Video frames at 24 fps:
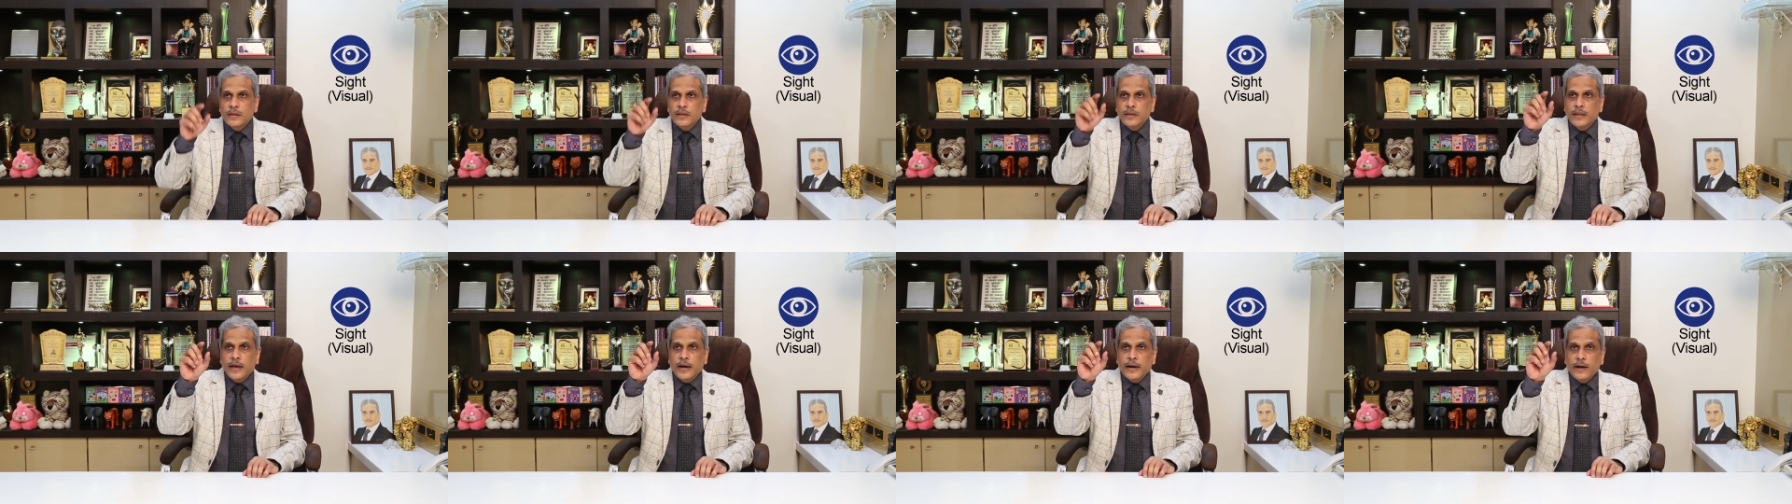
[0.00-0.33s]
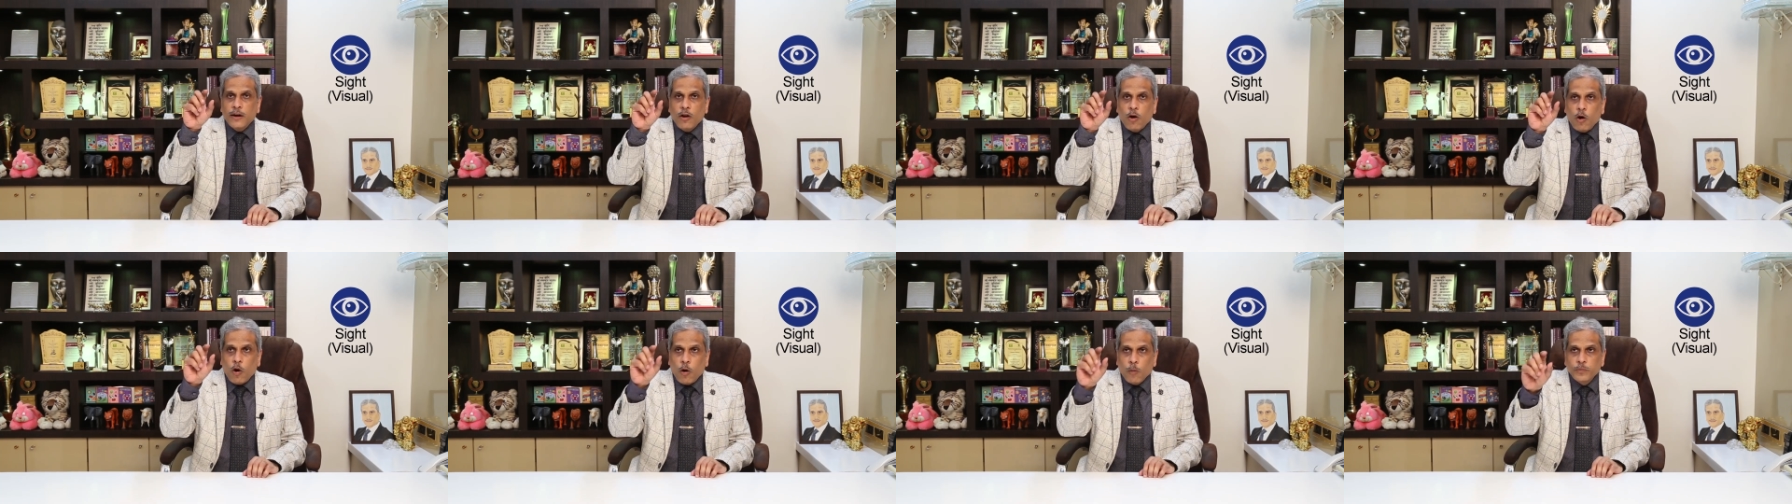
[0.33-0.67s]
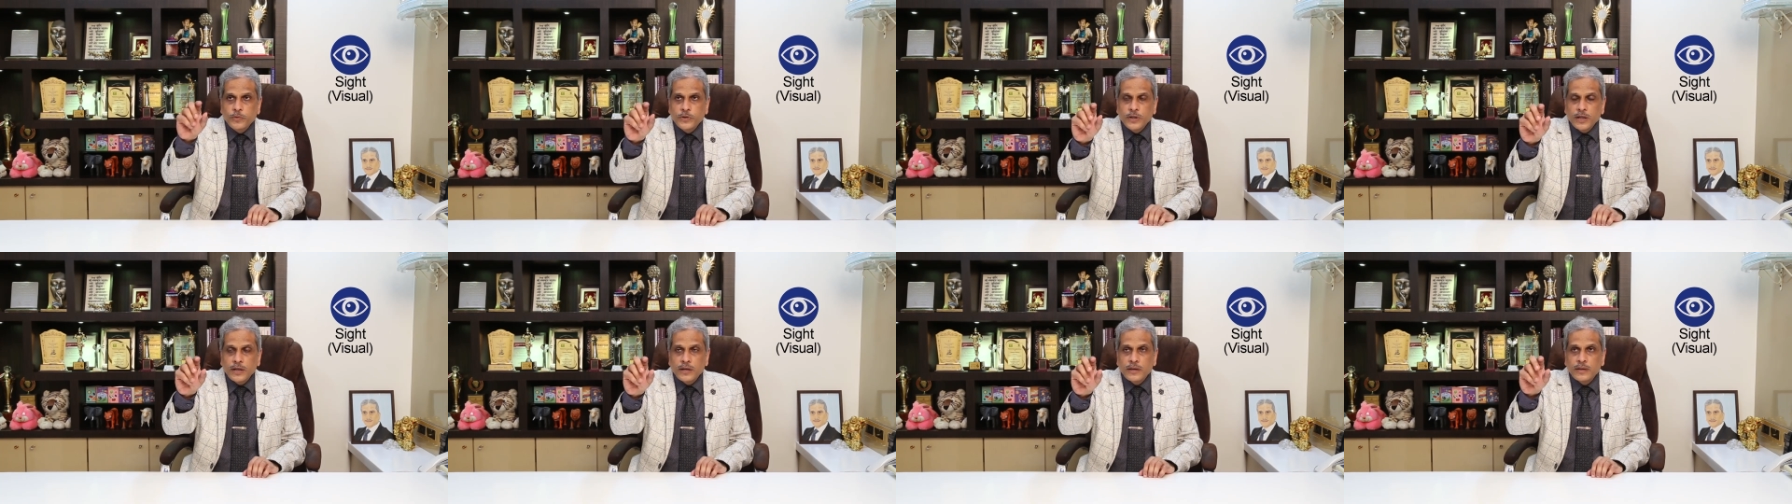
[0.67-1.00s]

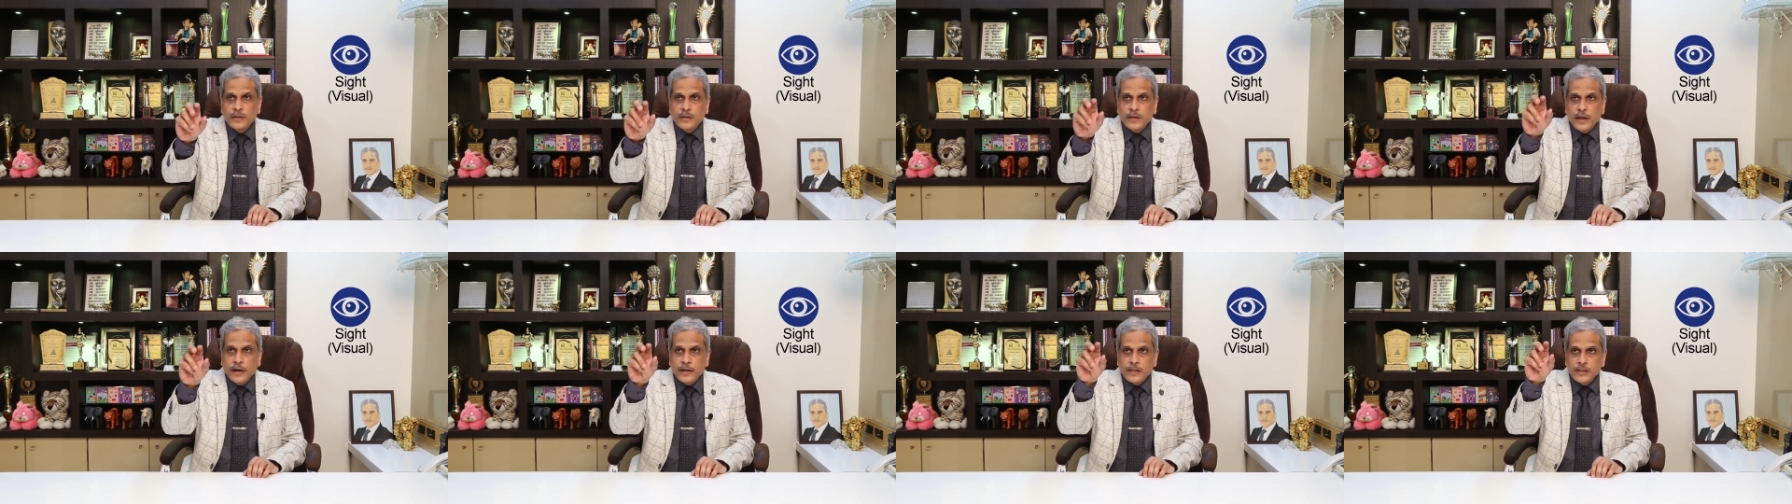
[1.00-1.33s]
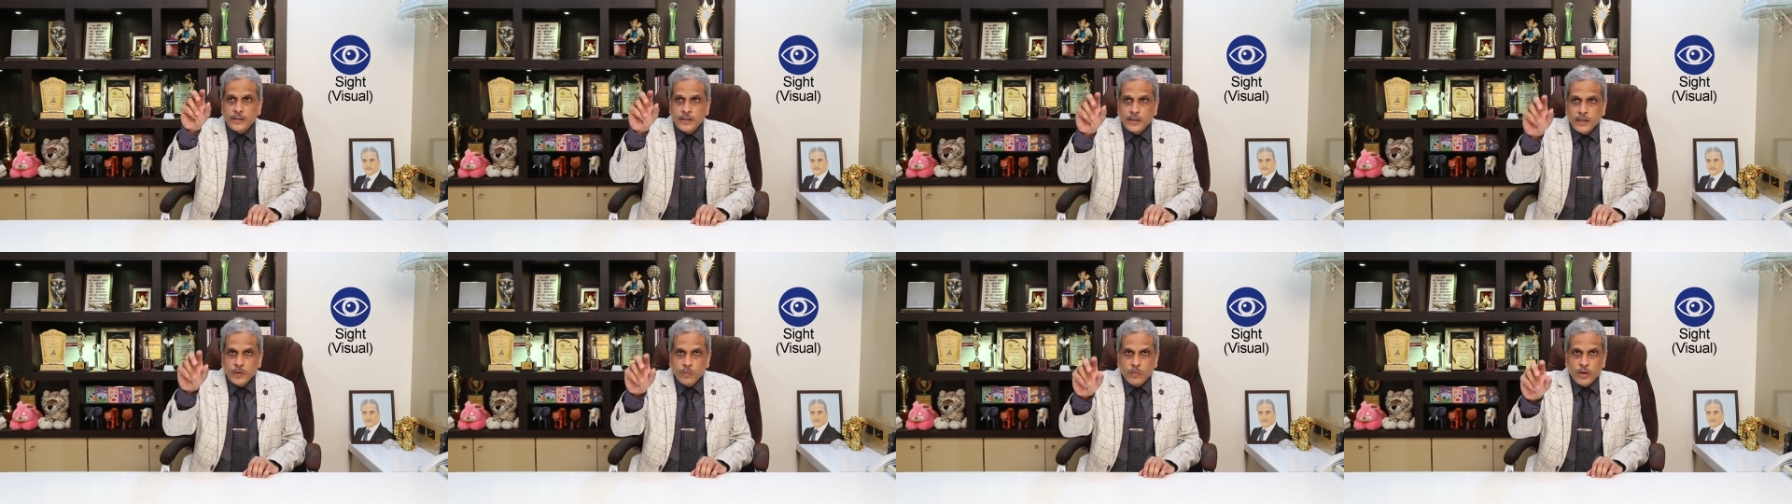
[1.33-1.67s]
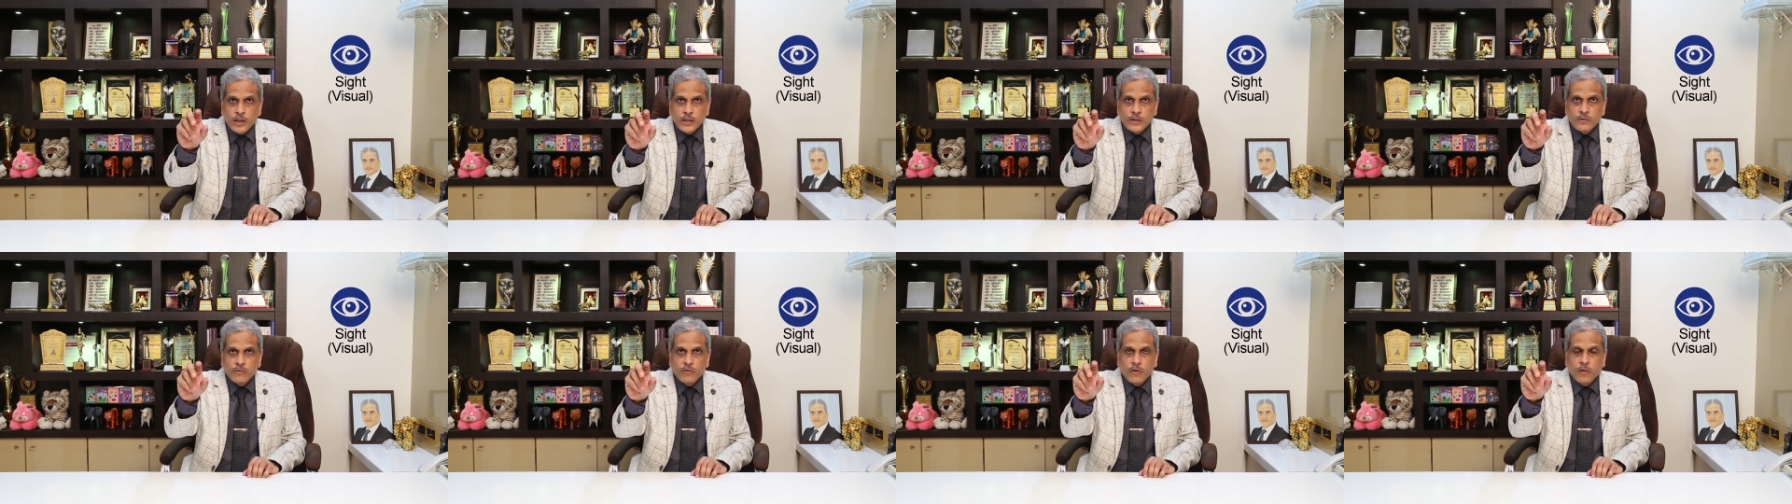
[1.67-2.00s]
that
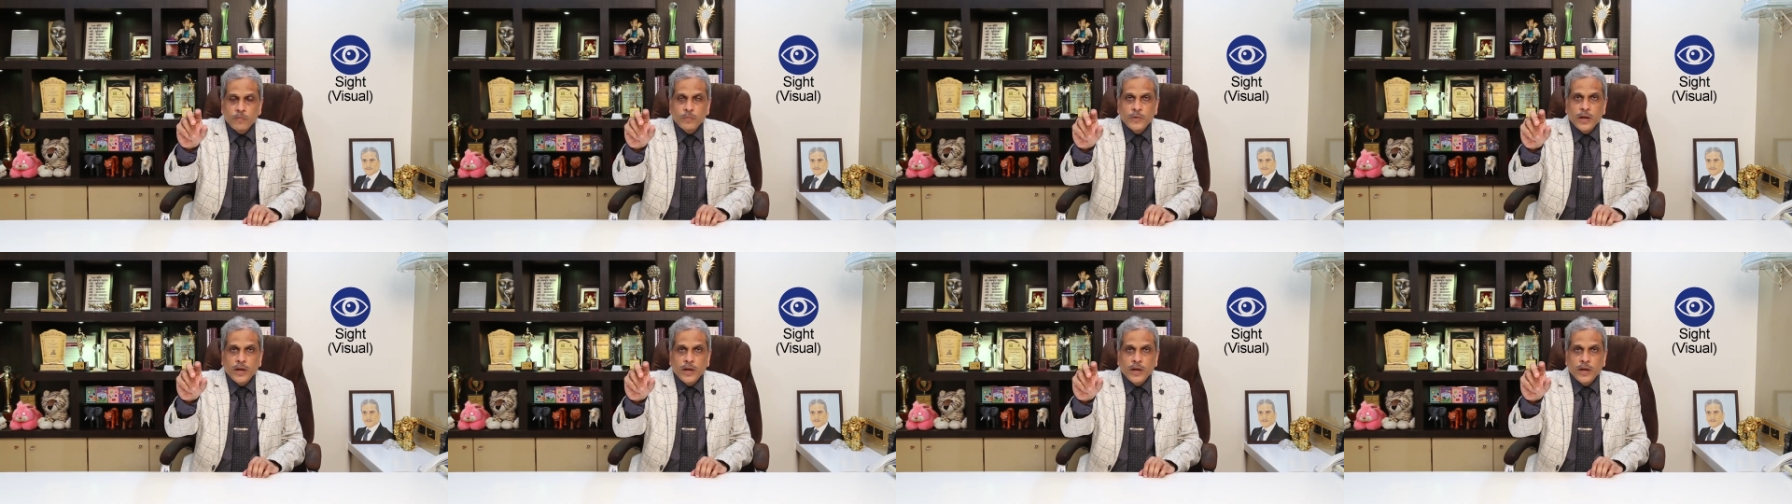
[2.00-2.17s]
stimulus from